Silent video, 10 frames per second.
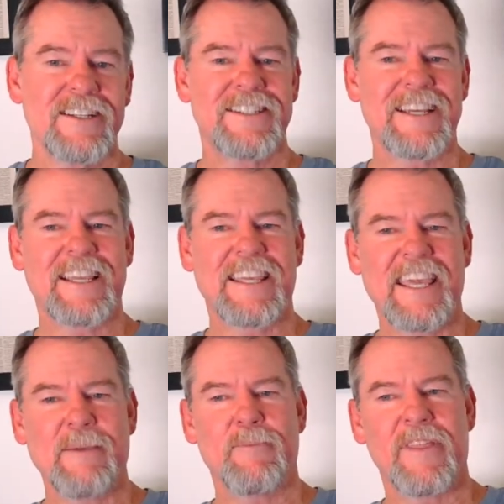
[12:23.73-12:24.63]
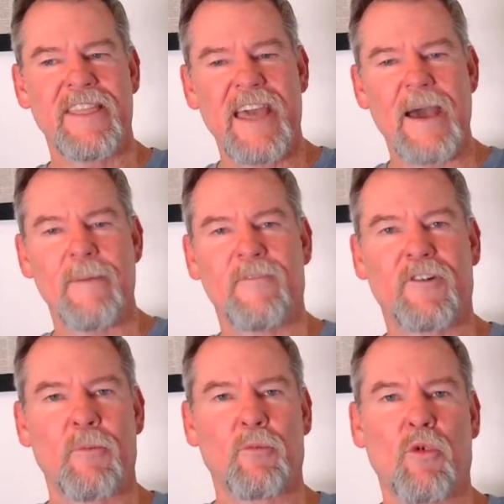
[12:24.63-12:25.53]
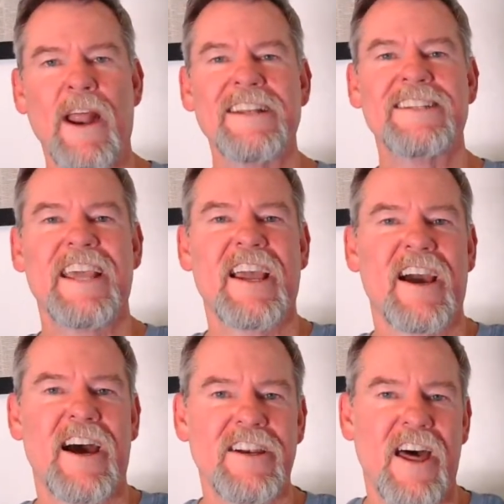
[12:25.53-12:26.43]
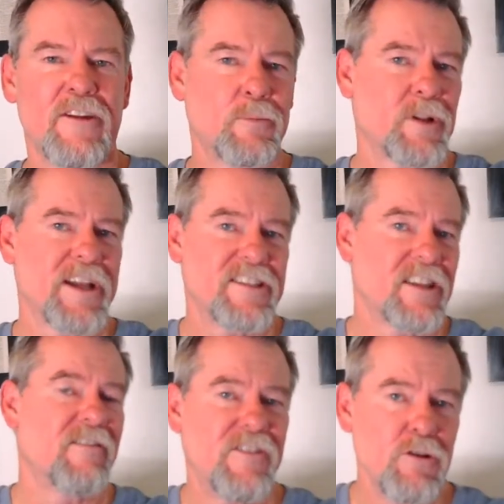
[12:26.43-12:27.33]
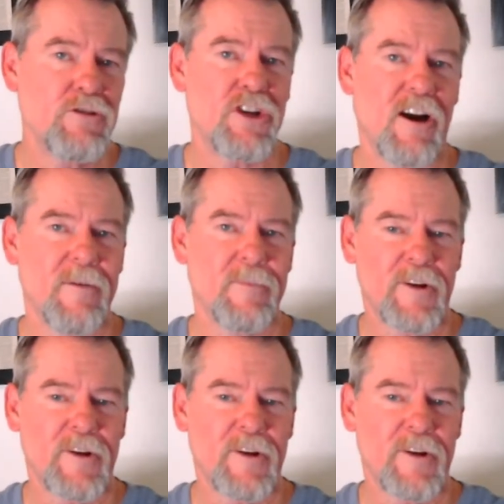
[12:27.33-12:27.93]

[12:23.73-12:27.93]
to keep them from renting another place in the future.